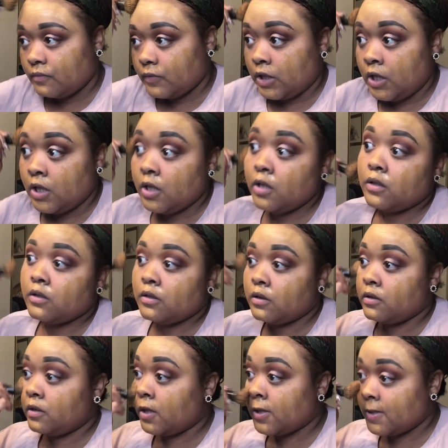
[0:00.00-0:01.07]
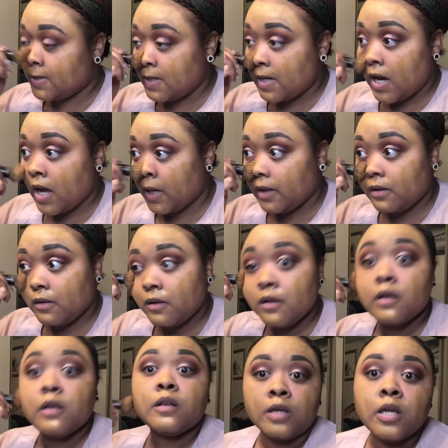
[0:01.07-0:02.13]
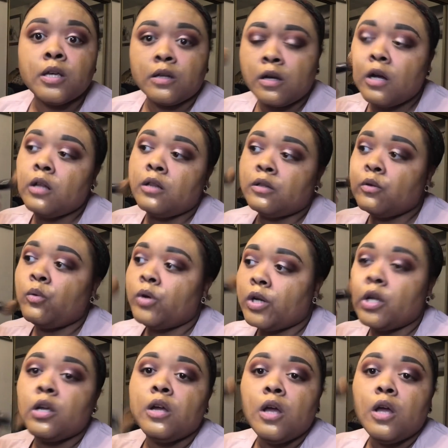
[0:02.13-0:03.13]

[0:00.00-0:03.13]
it does not get color on it.